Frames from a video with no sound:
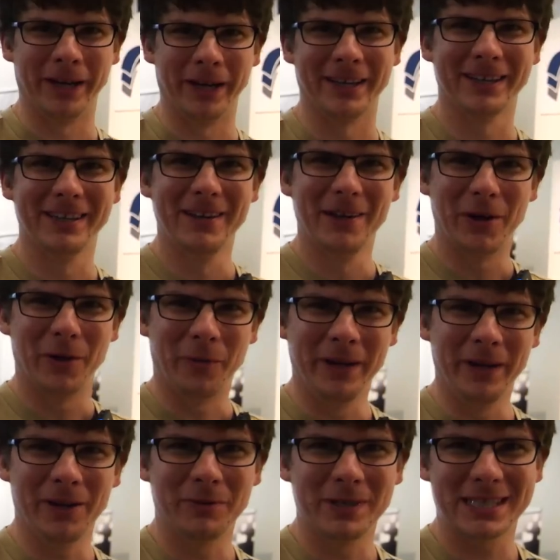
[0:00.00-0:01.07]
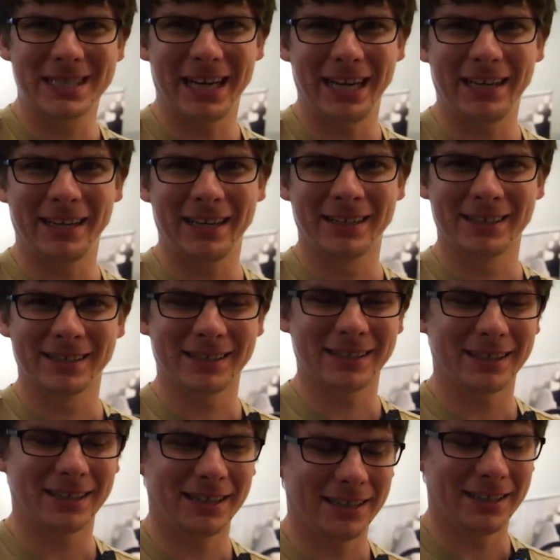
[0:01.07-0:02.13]
this in my video on
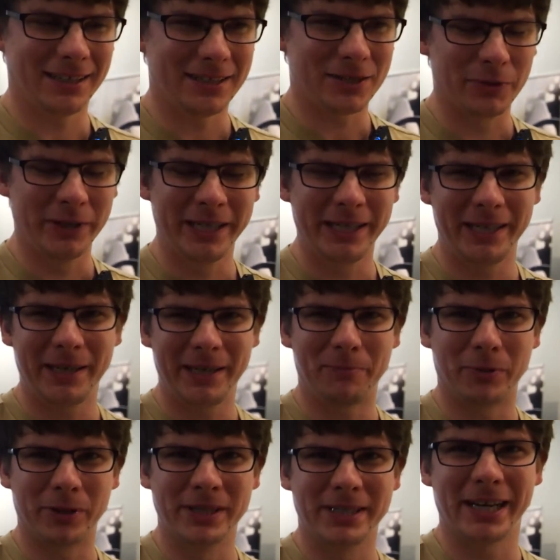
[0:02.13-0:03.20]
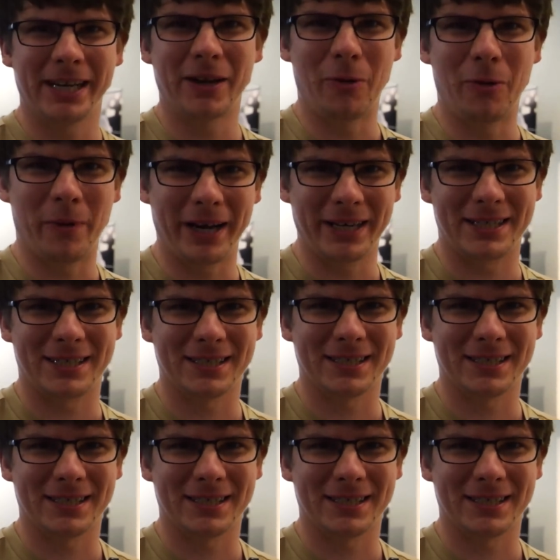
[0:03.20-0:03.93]
Formnext, I think day two, but this